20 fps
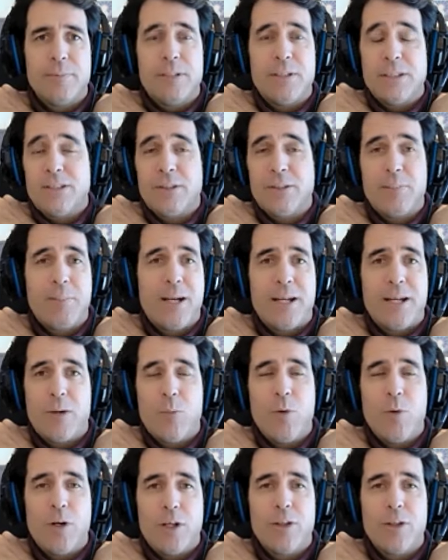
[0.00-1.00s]
Doesn't matter
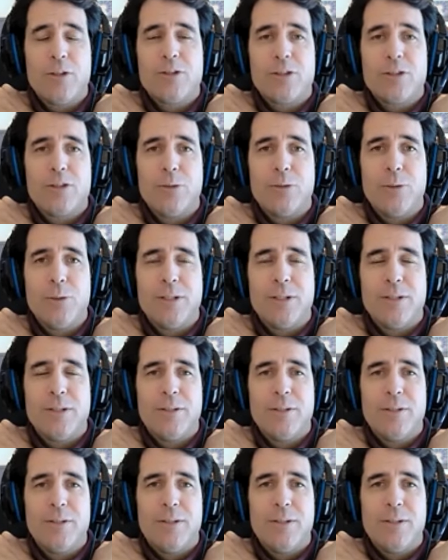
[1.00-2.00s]
what others are doing.
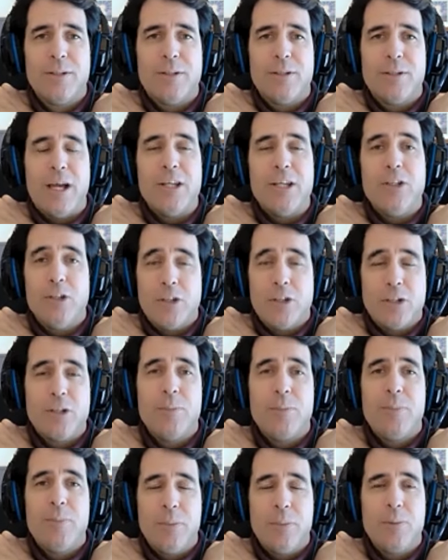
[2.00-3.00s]
And you're going
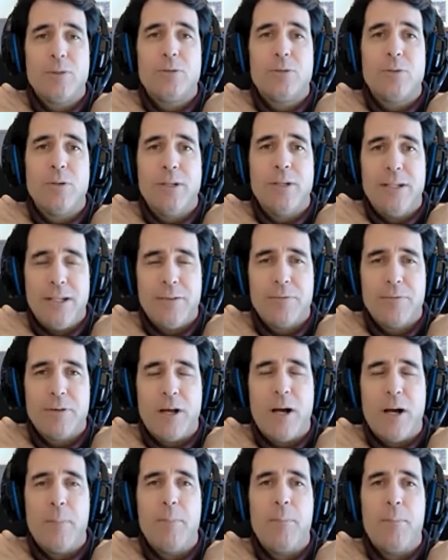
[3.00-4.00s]
to be able to live
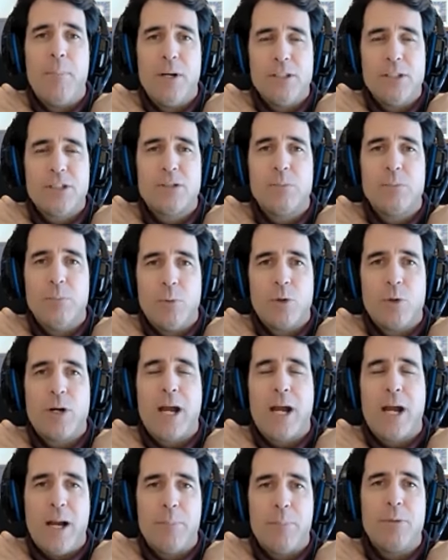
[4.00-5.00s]
a much more
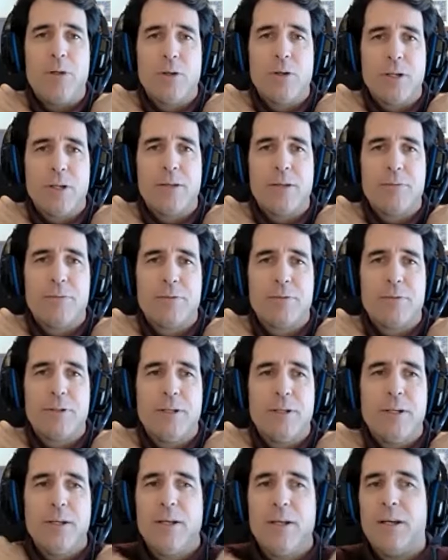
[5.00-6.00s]
happier life.
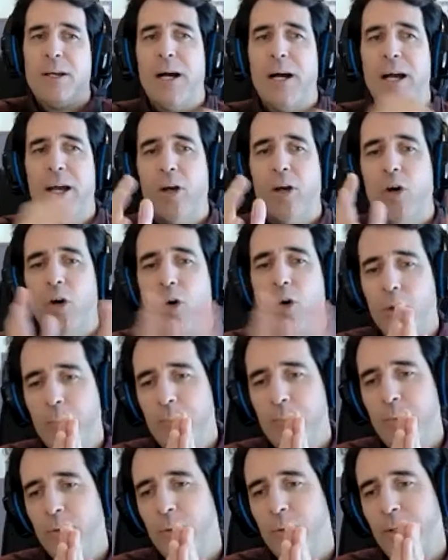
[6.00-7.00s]
I
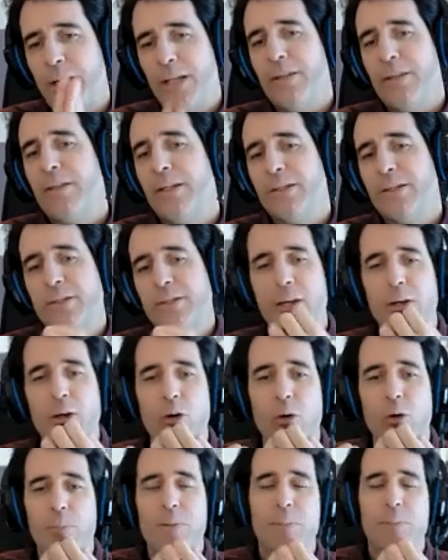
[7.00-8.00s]
hope you like this. I
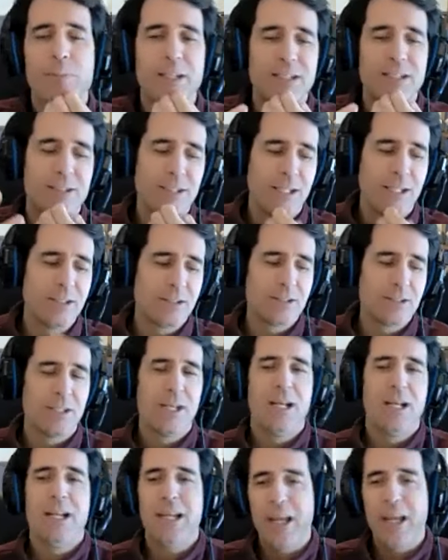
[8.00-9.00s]
hope it makes sense.
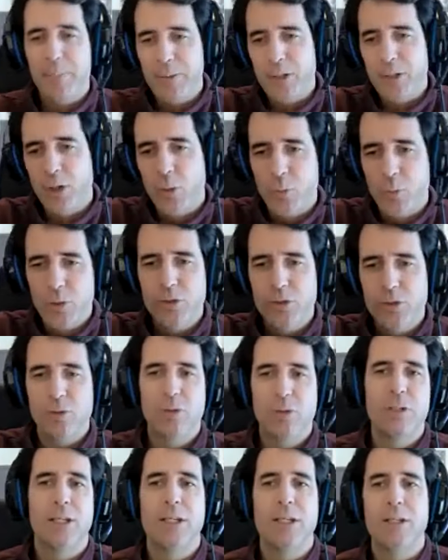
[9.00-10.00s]
Let me know what you
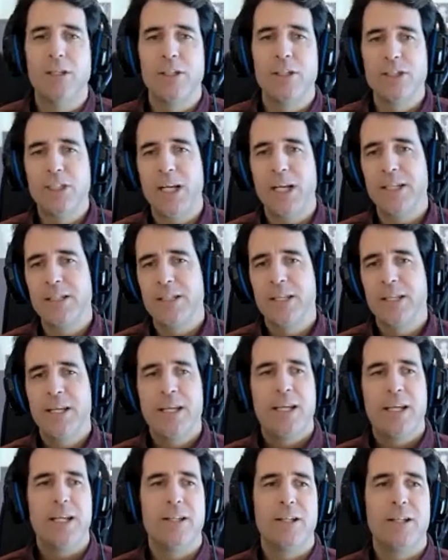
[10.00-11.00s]
think in the chat,
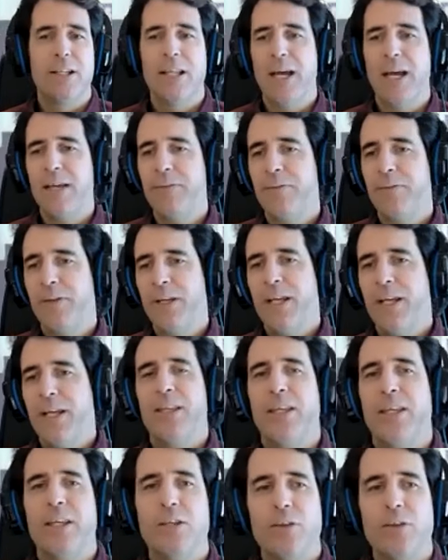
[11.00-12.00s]
in the live.
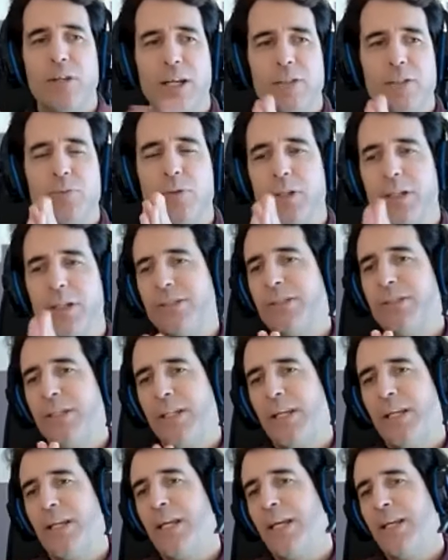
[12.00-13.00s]
Thank you guys for
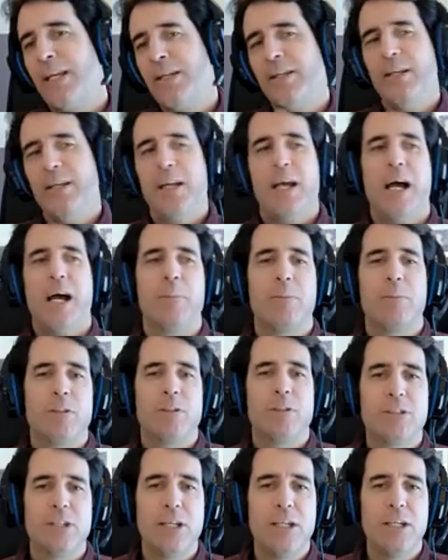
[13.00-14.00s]
listening again. I'm going
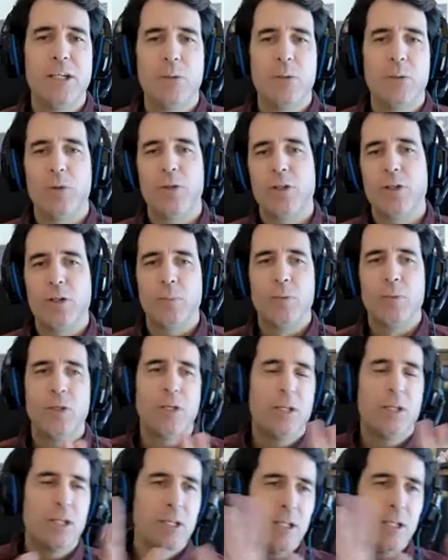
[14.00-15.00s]
to stay here with the
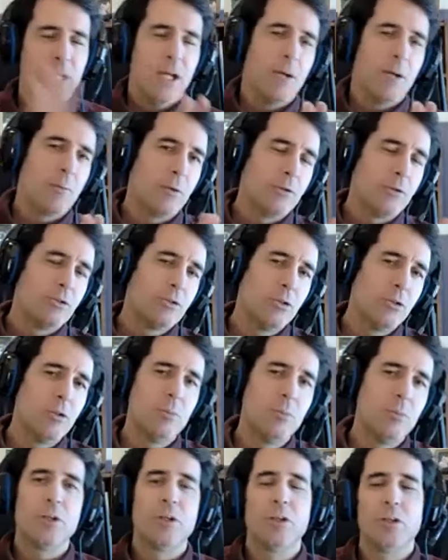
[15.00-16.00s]
community. We're on
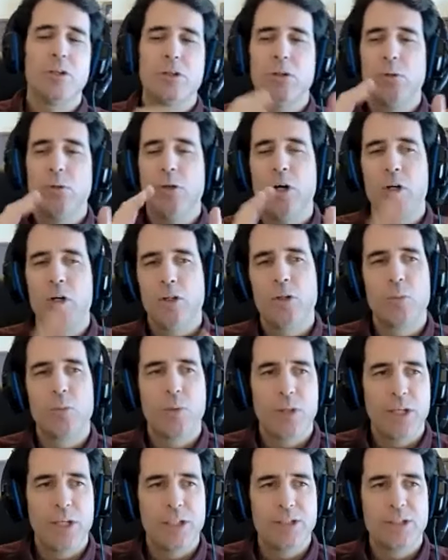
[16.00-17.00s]
Zoom. We're going to go longer
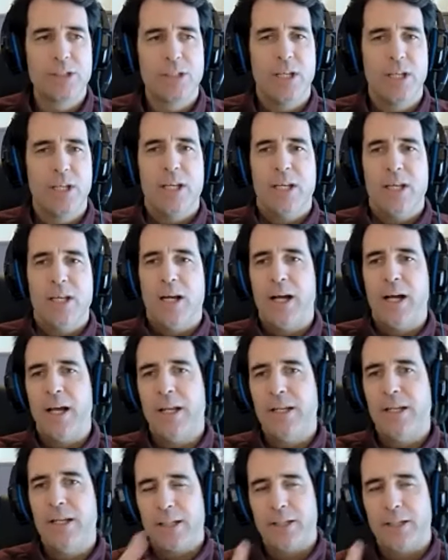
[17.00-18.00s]
with this.
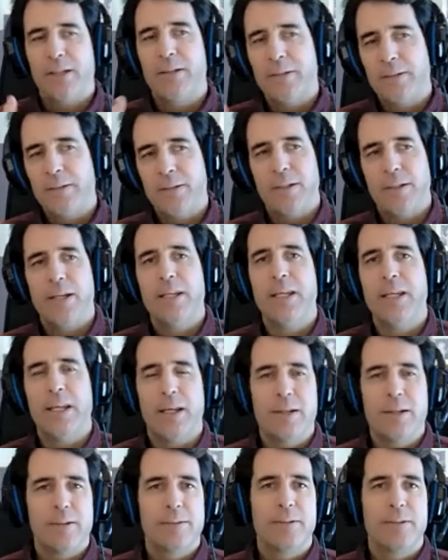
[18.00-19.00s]
And
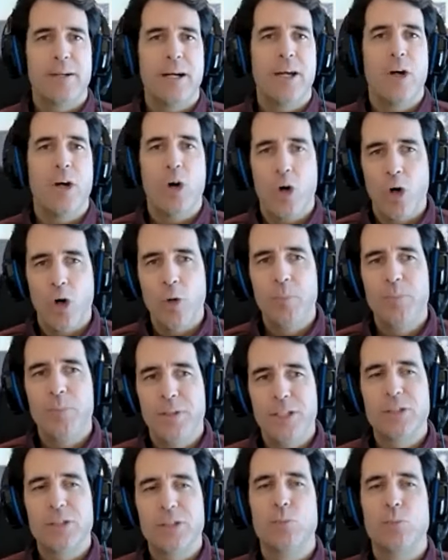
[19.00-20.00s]
again, I hope
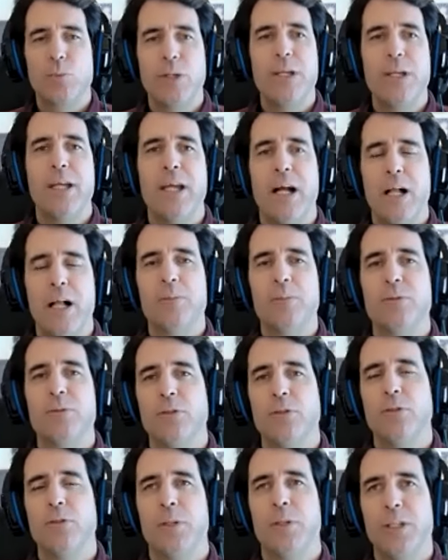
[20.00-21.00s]
this really helps
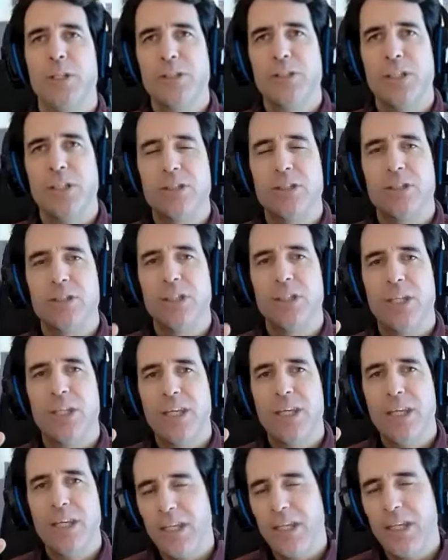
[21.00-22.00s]
you because it's the
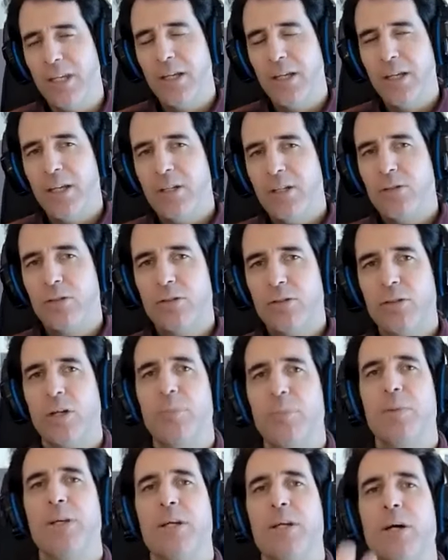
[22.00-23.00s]
key to
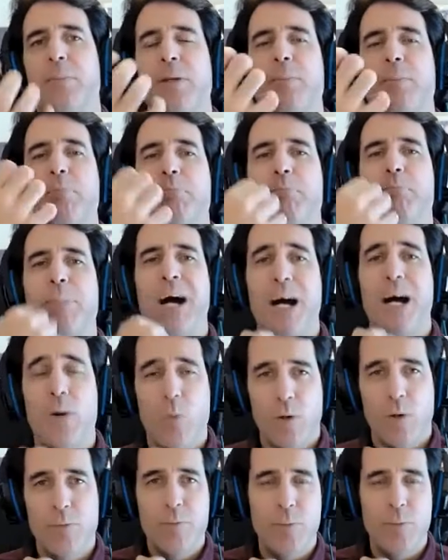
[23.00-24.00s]
start becoming
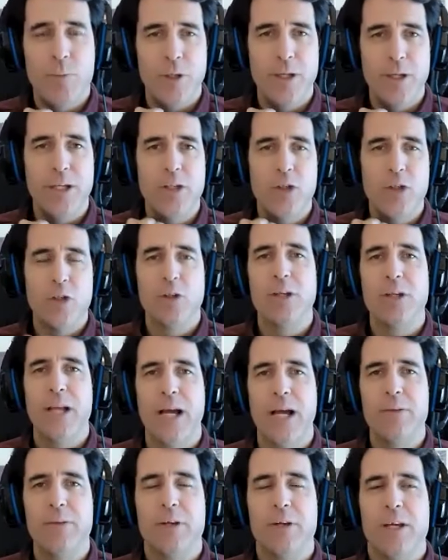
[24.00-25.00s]
powerful in your
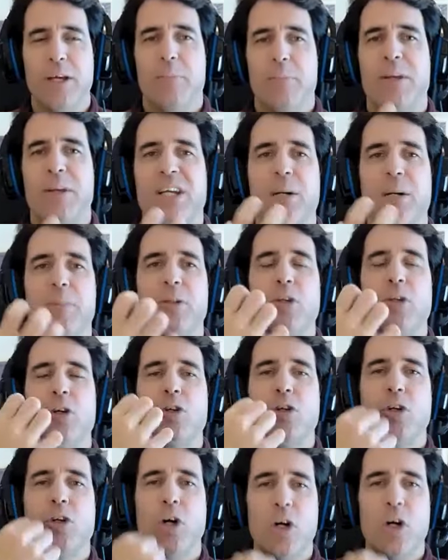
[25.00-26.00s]
life, becoming the
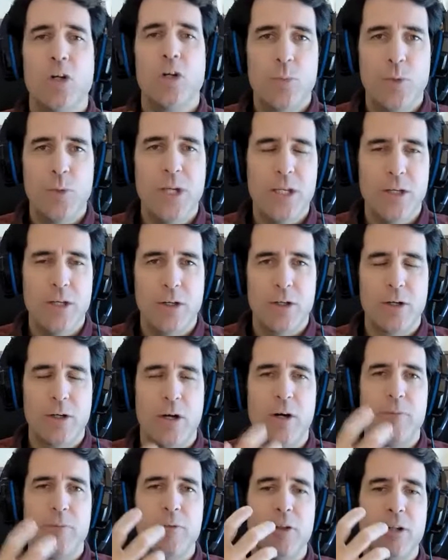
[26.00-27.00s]
co-creator
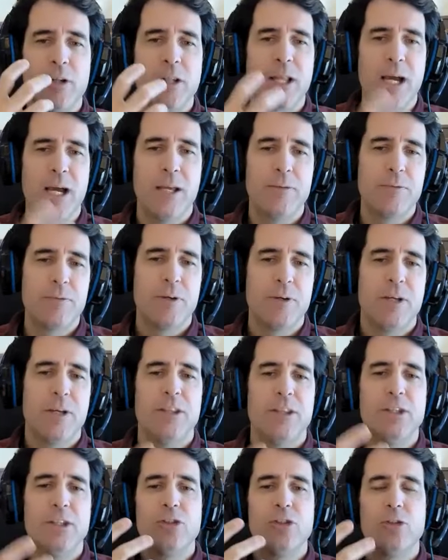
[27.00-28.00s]
of the life
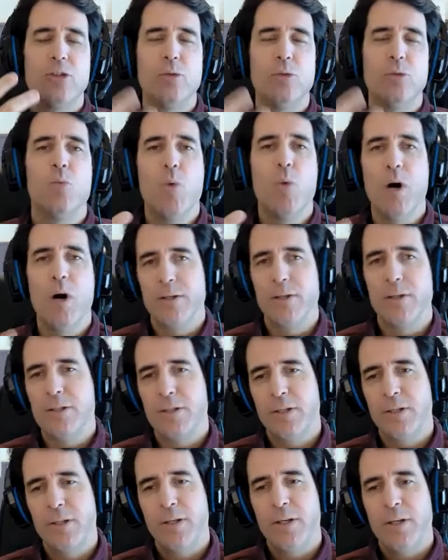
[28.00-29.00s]
that you
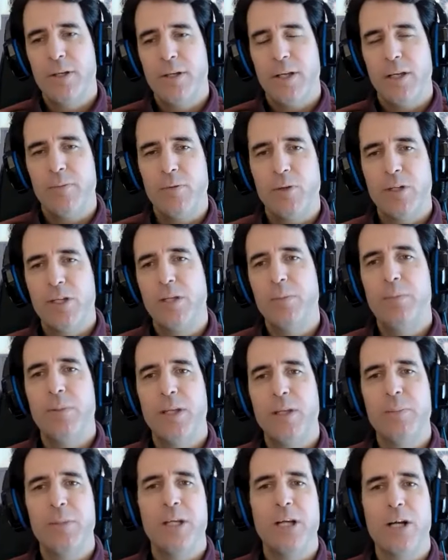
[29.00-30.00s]
want. If you keep
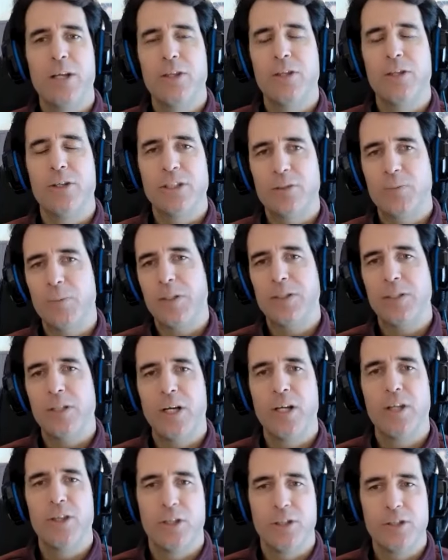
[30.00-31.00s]
blaming others, expecting
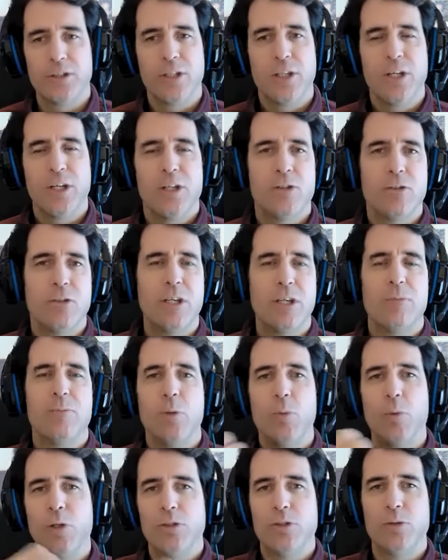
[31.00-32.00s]
others to give
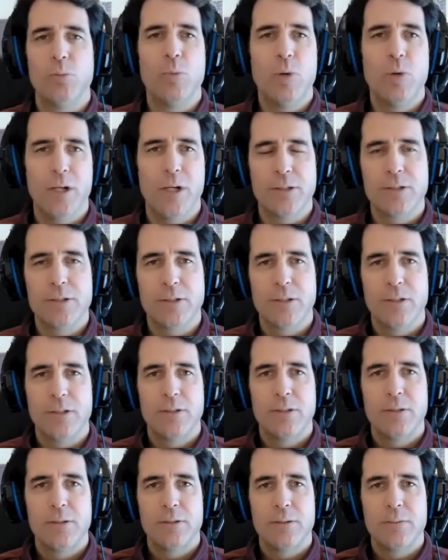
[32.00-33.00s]
you what you want,
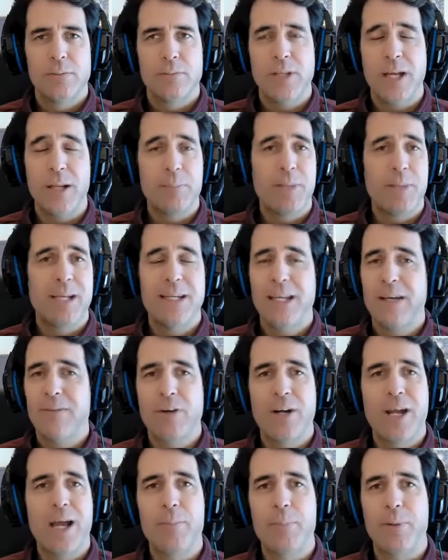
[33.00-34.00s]
that might
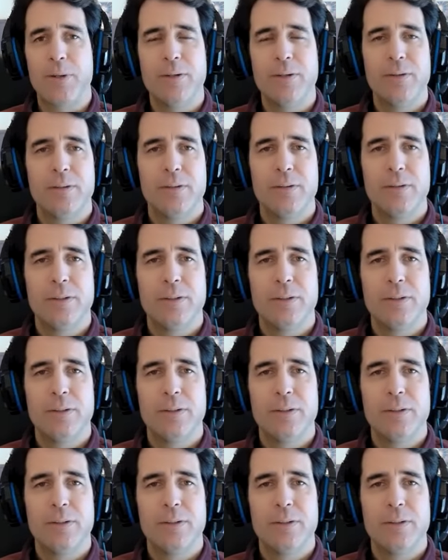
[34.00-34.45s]
never happen.